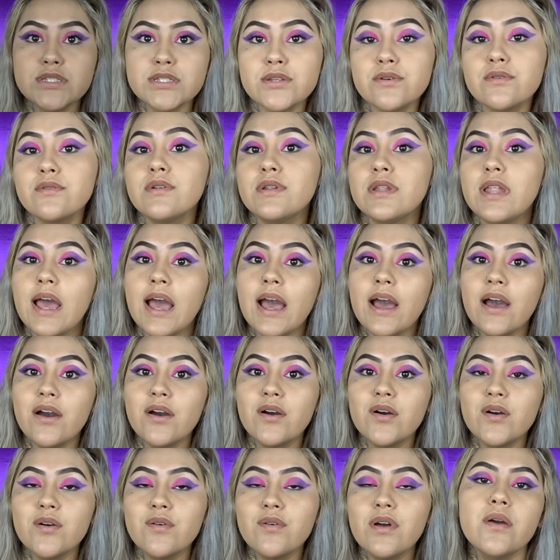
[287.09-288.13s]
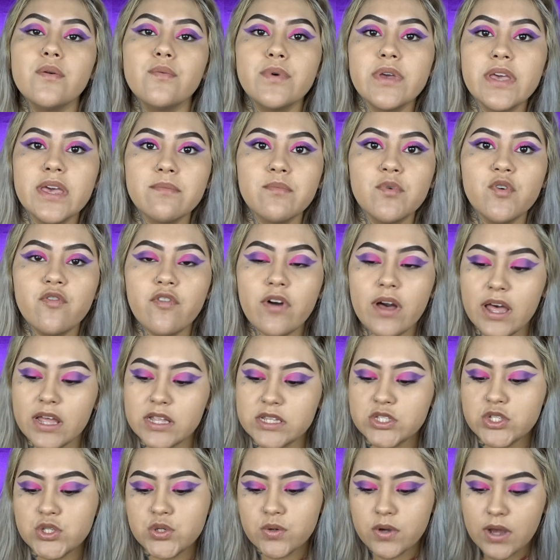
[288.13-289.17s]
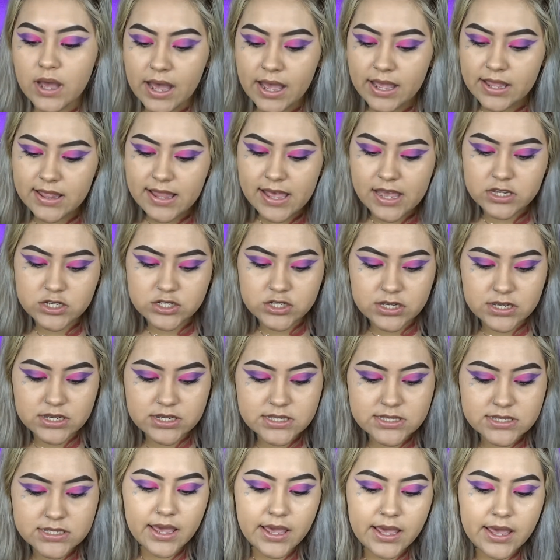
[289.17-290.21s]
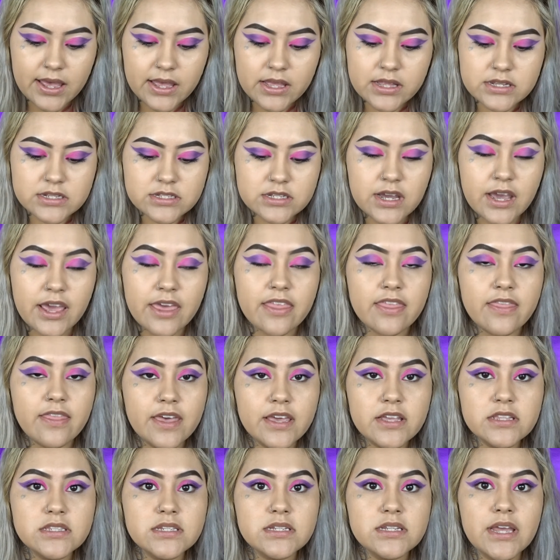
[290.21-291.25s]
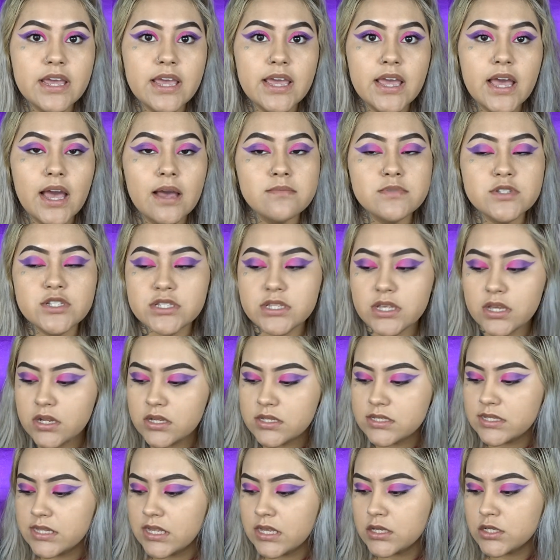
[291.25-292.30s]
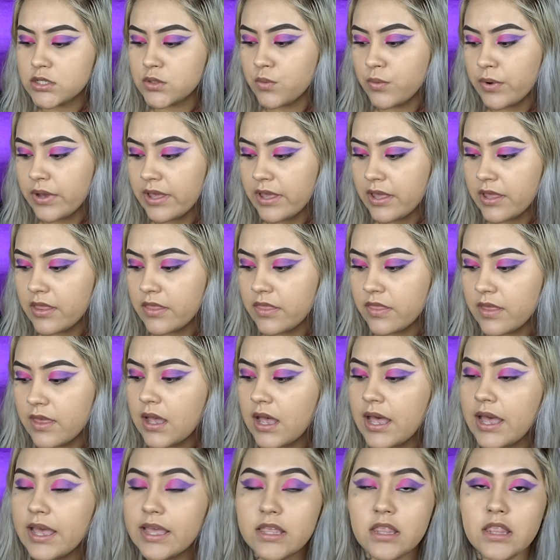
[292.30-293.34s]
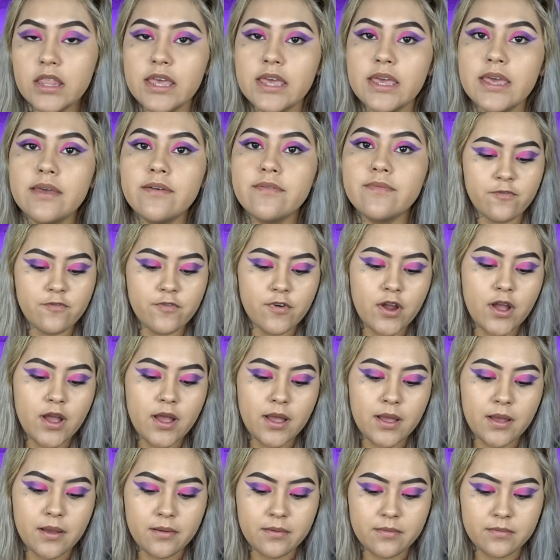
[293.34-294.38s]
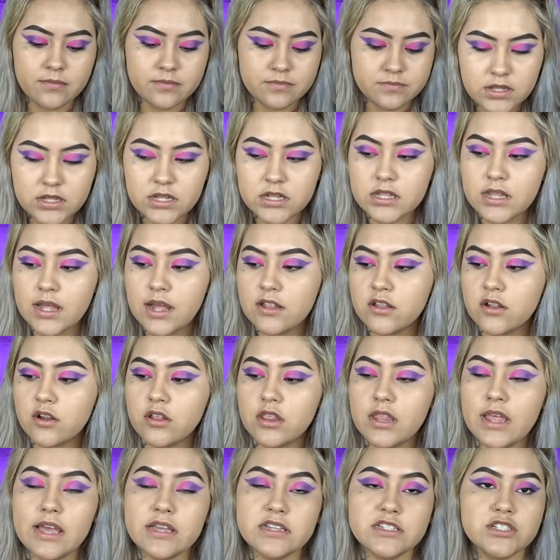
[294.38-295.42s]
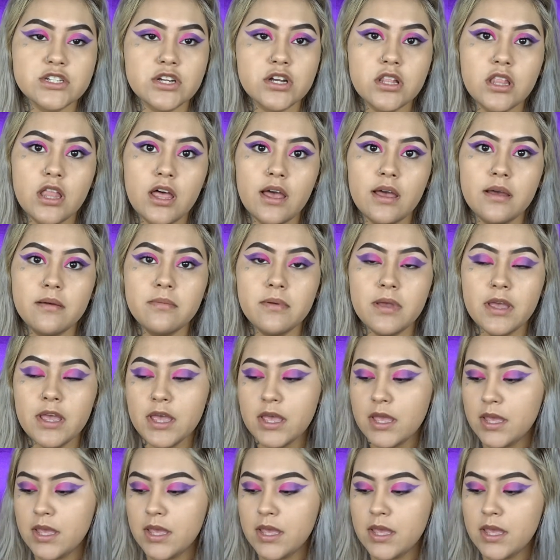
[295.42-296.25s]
so now we can move on to eyelashes, and I think today I'm just gonna stick with Kylie from the Dollar Lash Club